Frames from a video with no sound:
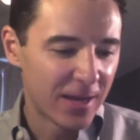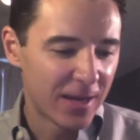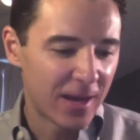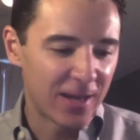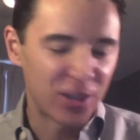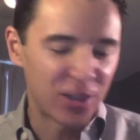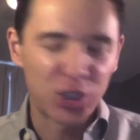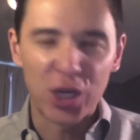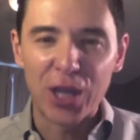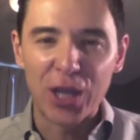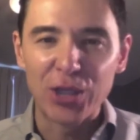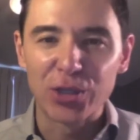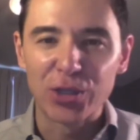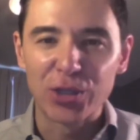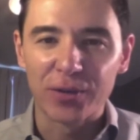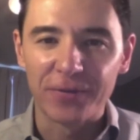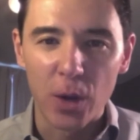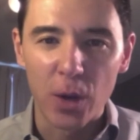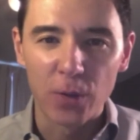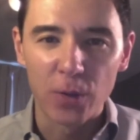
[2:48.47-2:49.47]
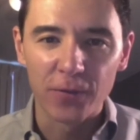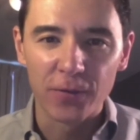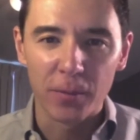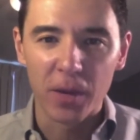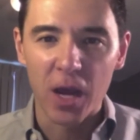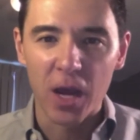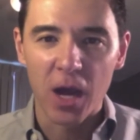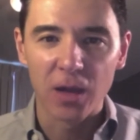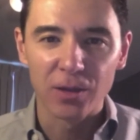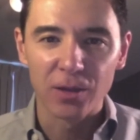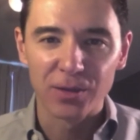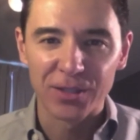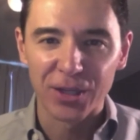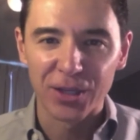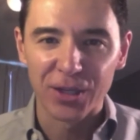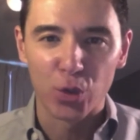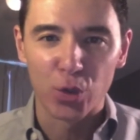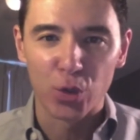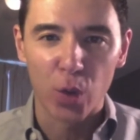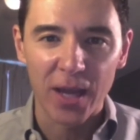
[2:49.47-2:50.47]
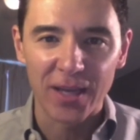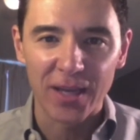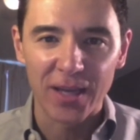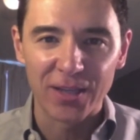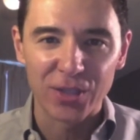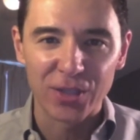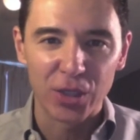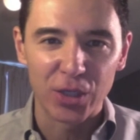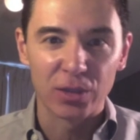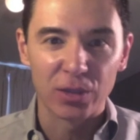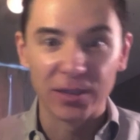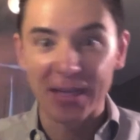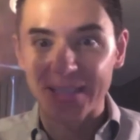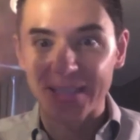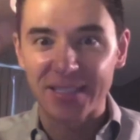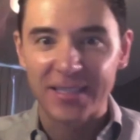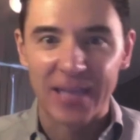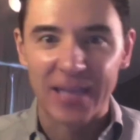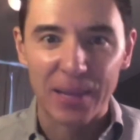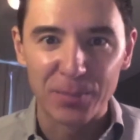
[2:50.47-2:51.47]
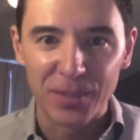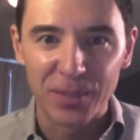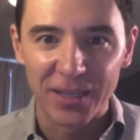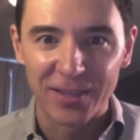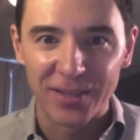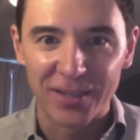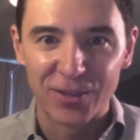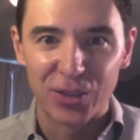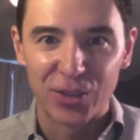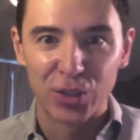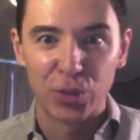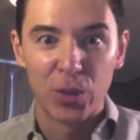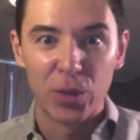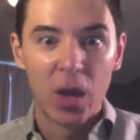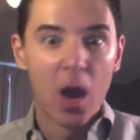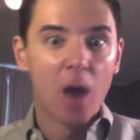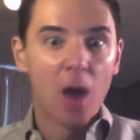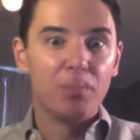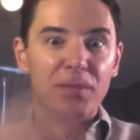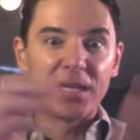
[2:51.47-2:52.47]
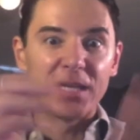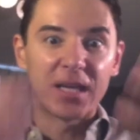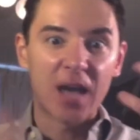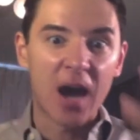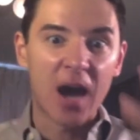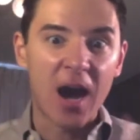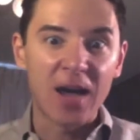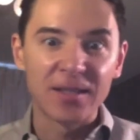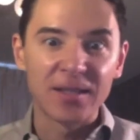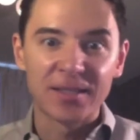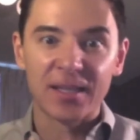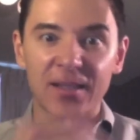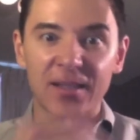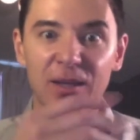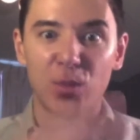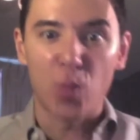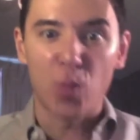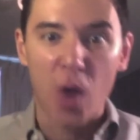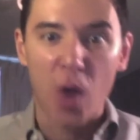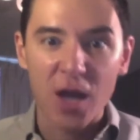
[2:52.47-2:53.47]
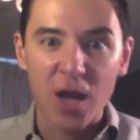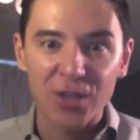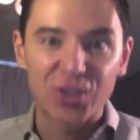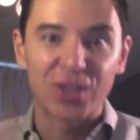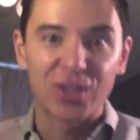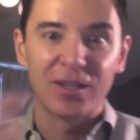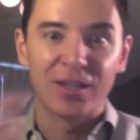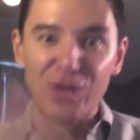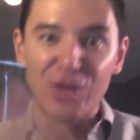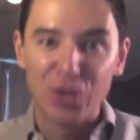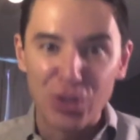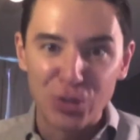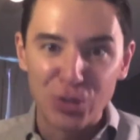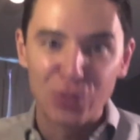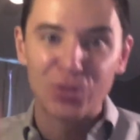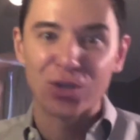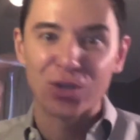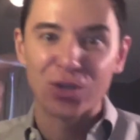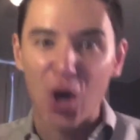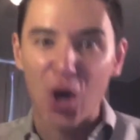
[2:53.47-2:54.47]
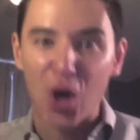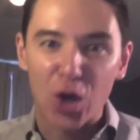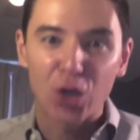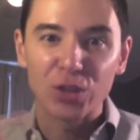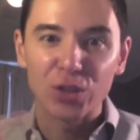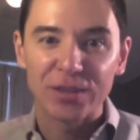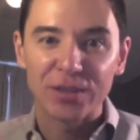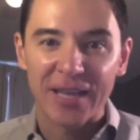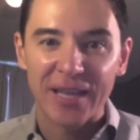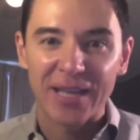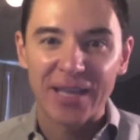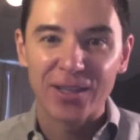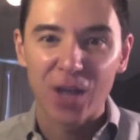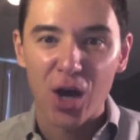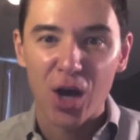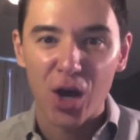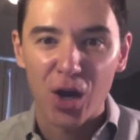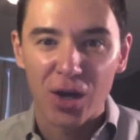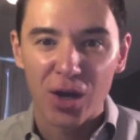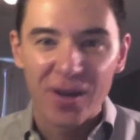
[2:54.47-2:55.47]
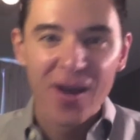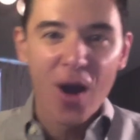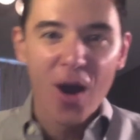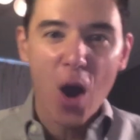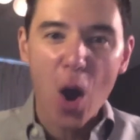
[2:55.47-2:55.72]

uh, change your phone from color to gray, so you're less tempted to be constantly watching the news yes. all day long.